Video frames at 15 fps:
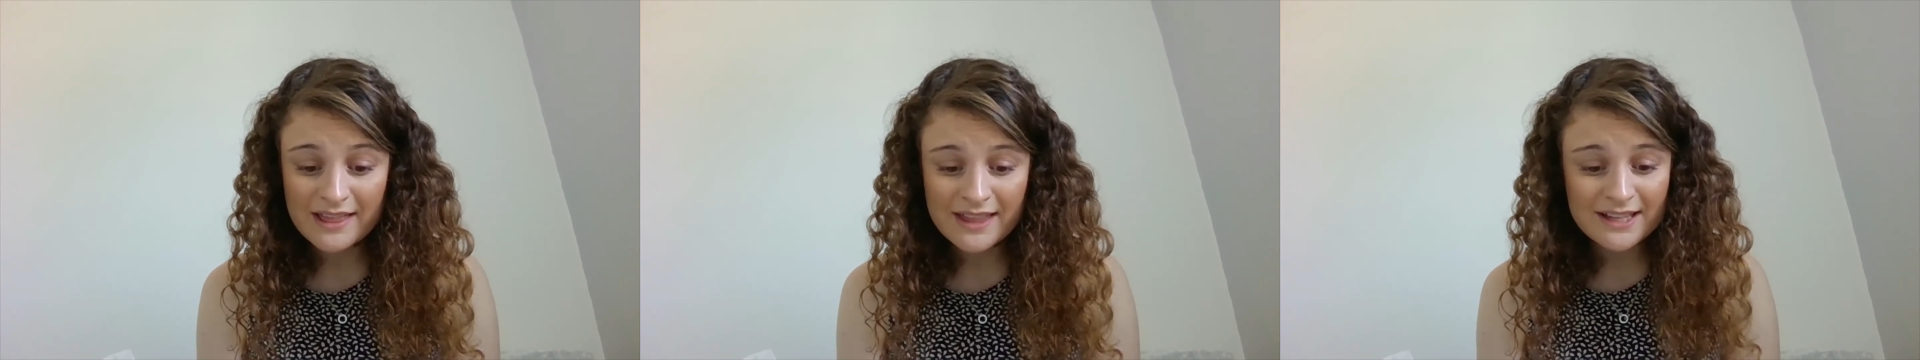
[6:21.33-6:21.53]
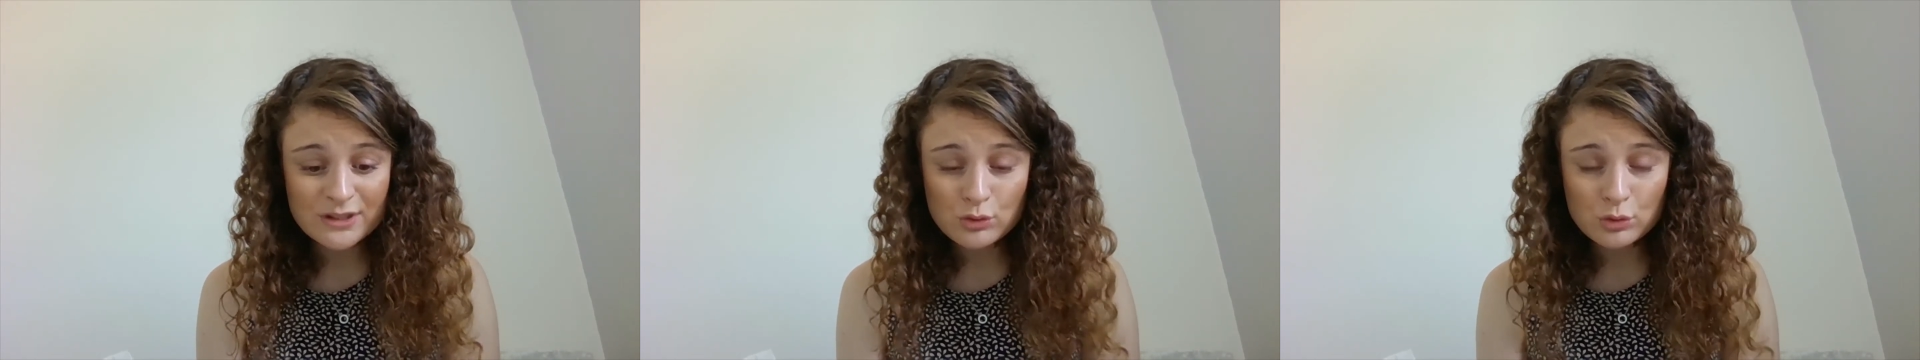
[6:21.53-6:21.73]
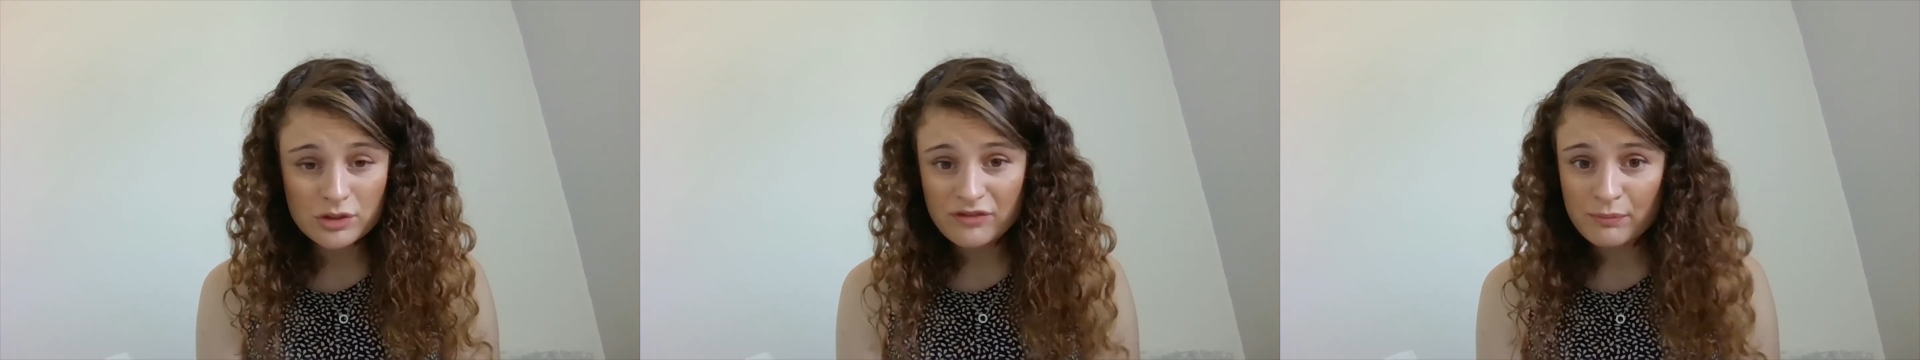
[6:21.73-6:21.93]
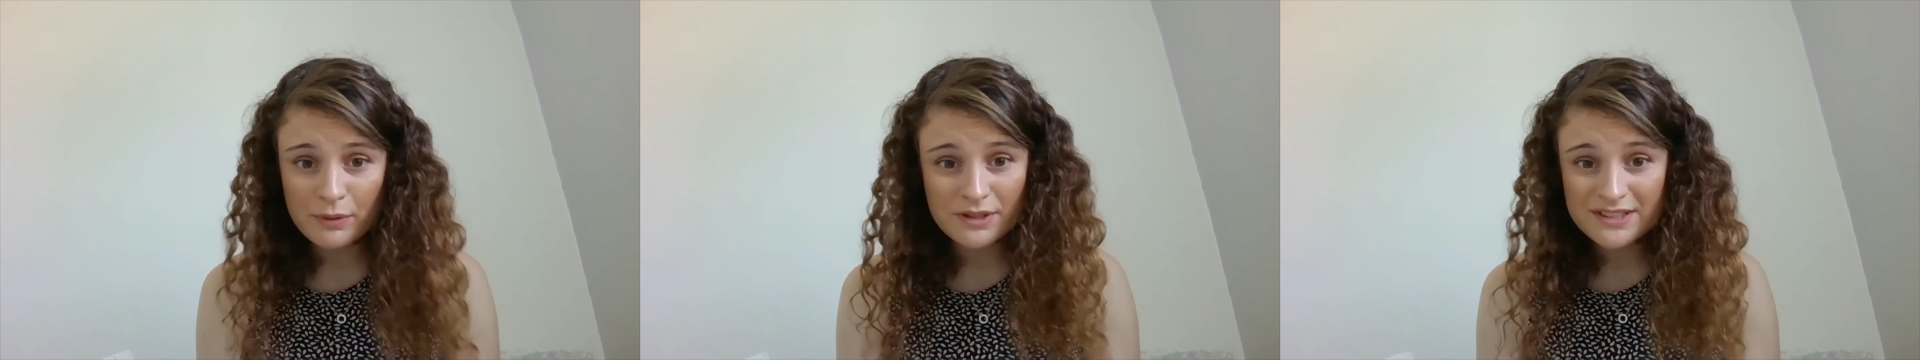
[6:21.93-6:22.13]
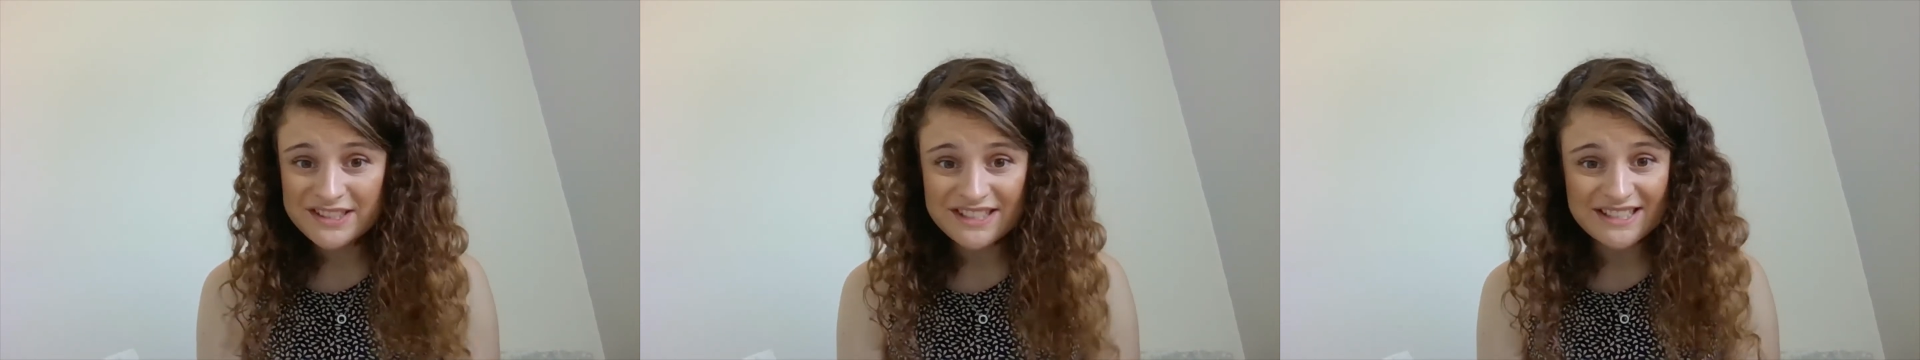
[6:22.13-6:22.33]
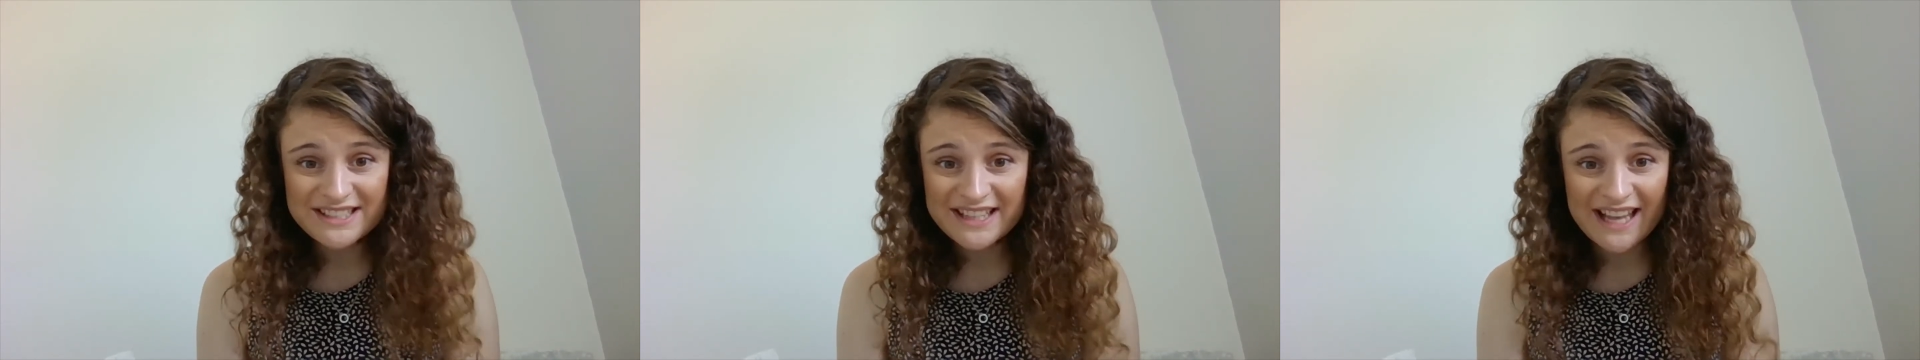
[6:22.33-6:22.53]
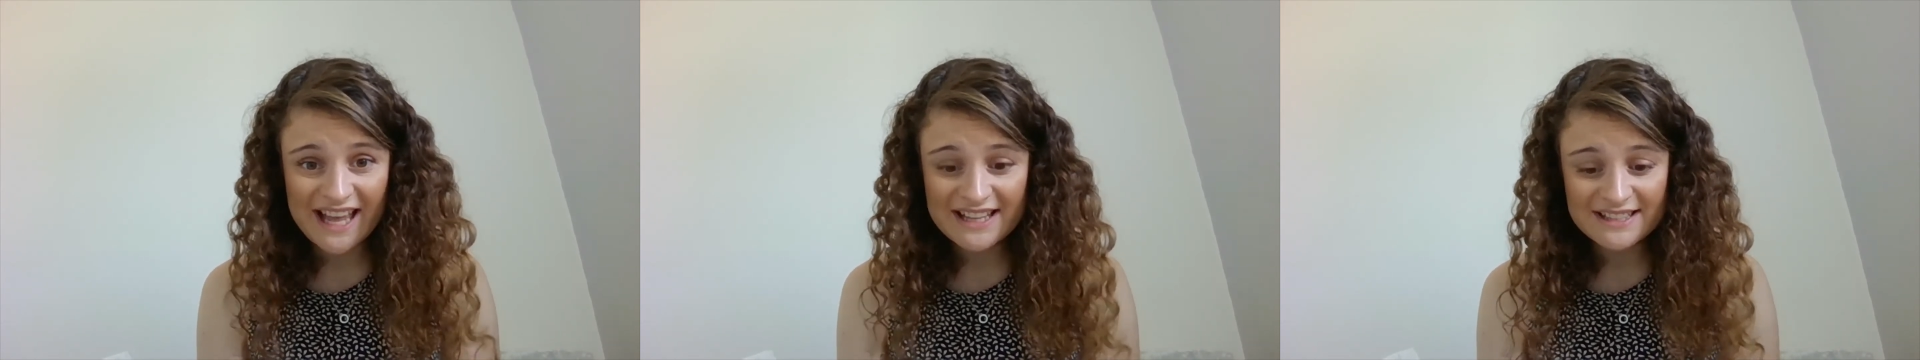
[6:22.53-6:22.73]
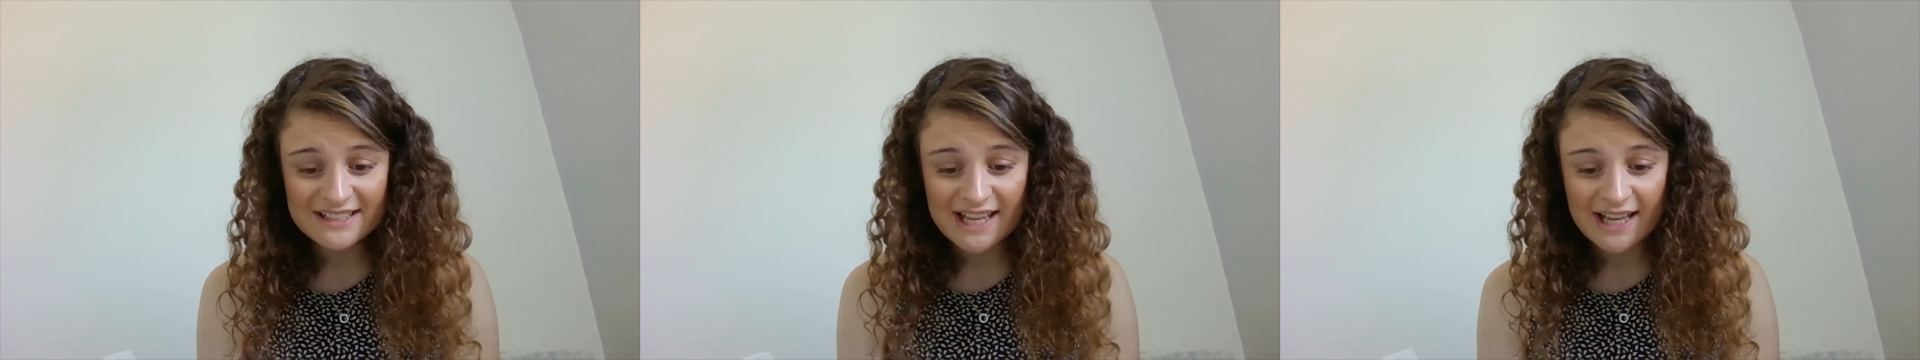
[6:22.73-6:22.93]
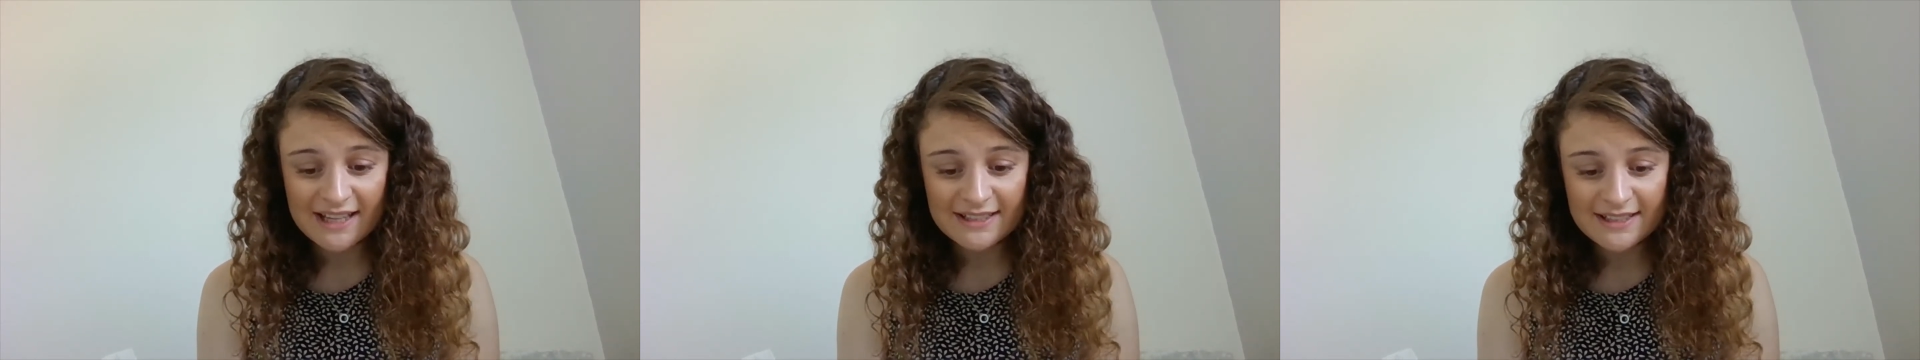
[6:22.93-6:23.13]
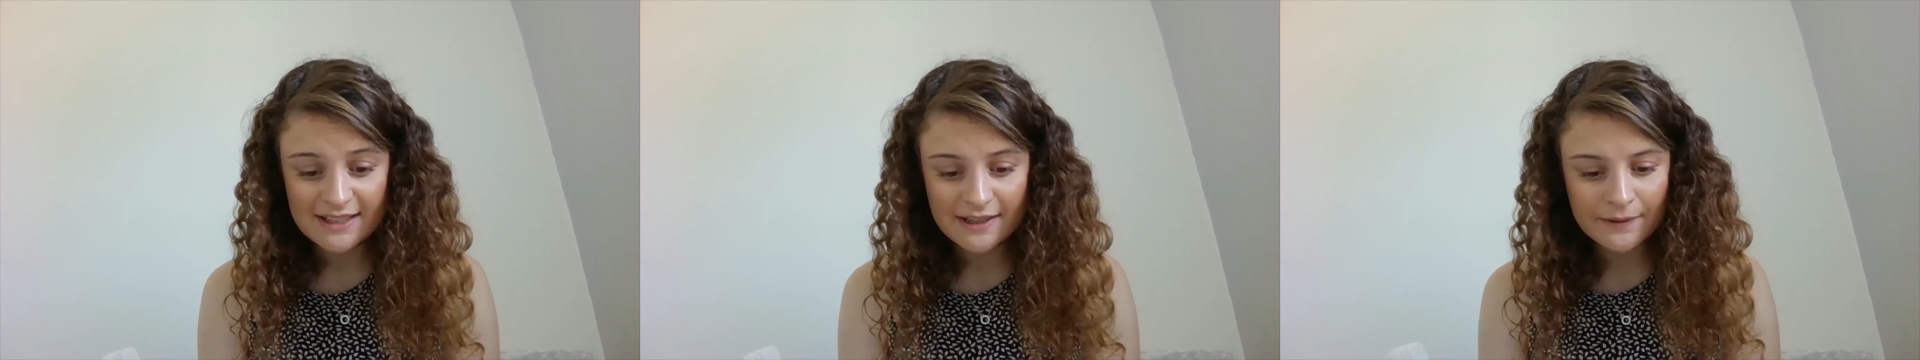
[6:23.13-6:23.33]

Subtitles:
That sort of person doesn't get sad.